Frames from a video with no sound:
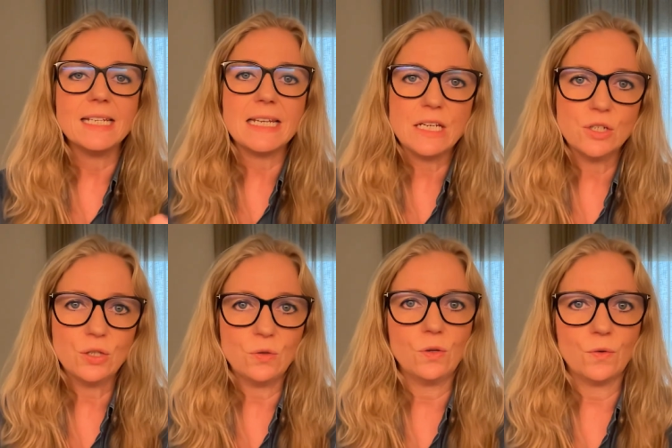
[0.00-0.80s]
and
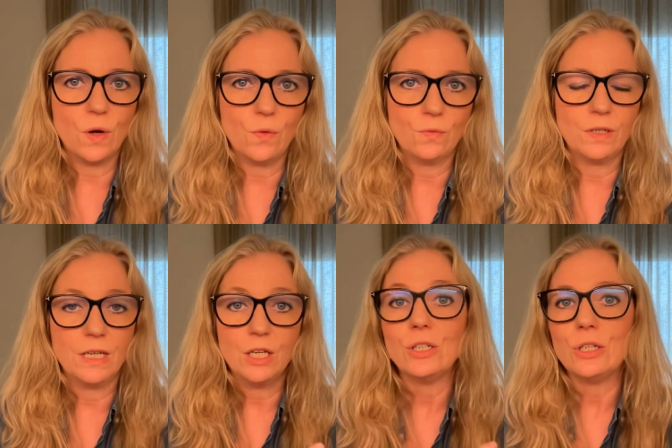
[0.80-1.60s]
into your own
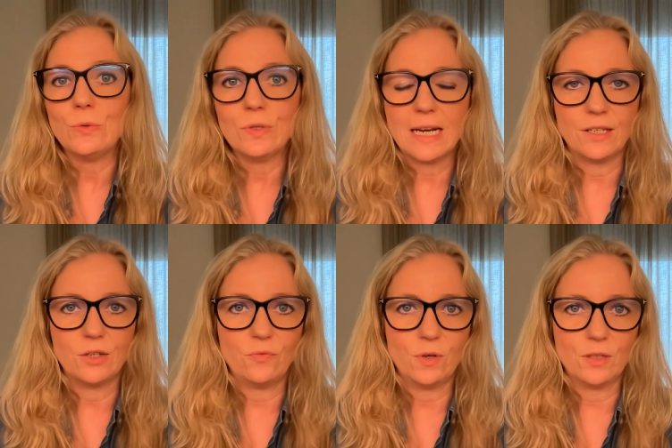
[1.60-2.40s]

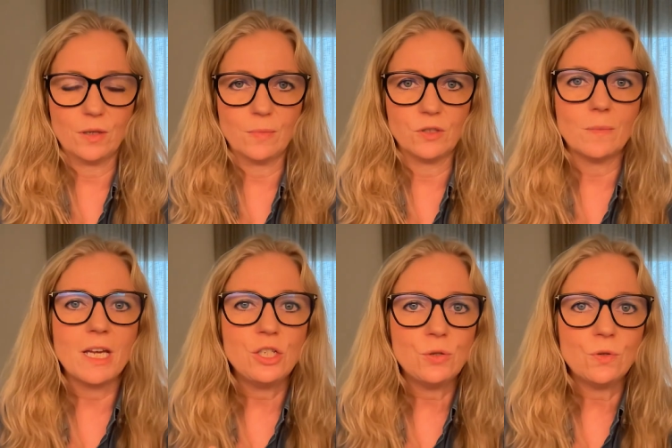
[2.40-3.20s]
newsletter, for example. So
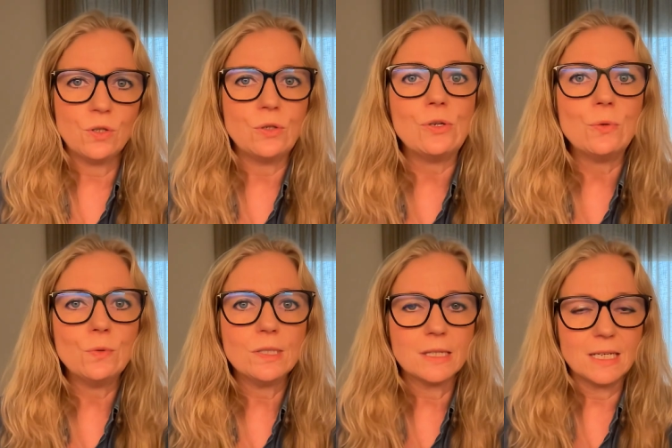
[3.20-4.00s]
make sure you
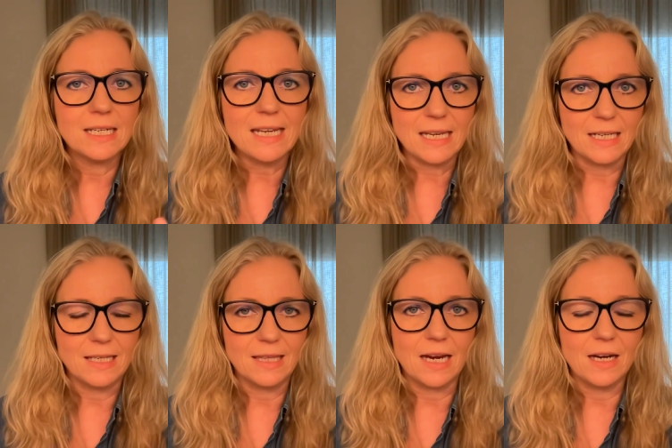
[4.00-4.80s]
use the
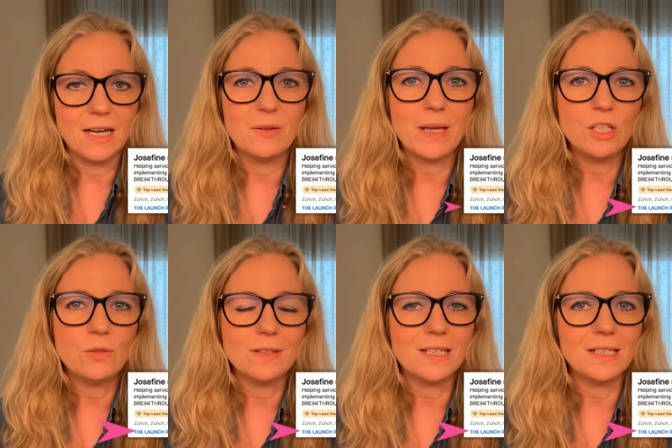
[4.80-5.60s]
link there, and make
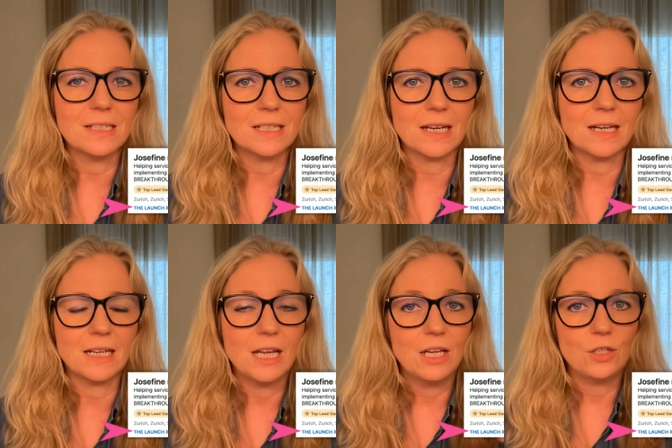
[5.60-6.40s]
sure that it's kind
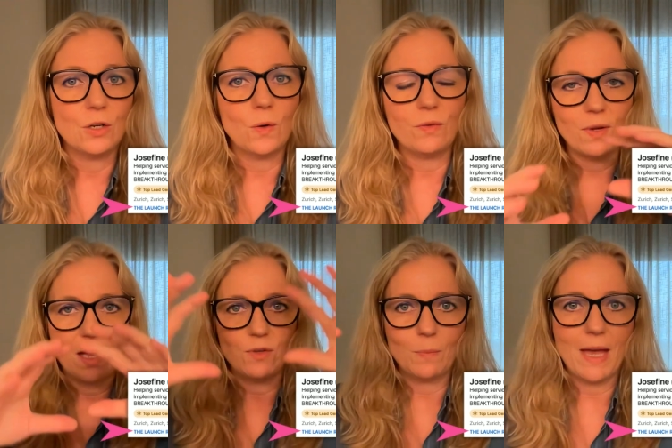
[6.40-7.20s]
of like, if
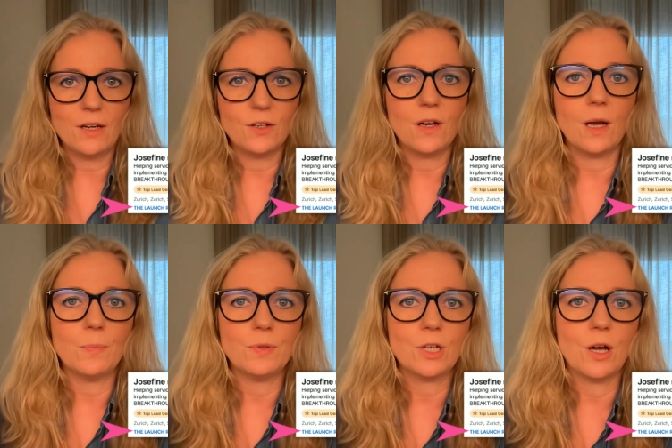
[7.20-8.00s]
you have your banner
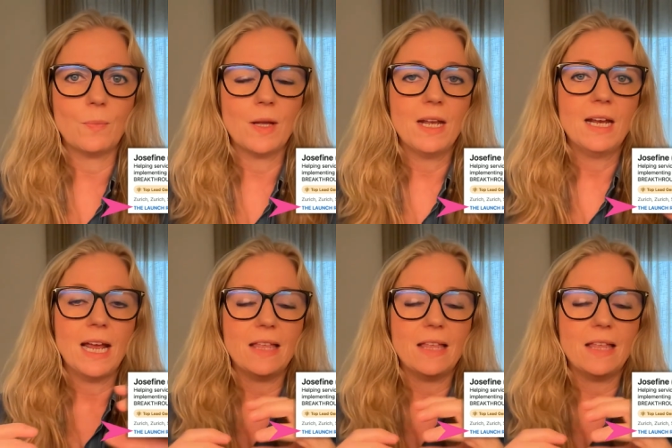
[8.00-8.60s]
up top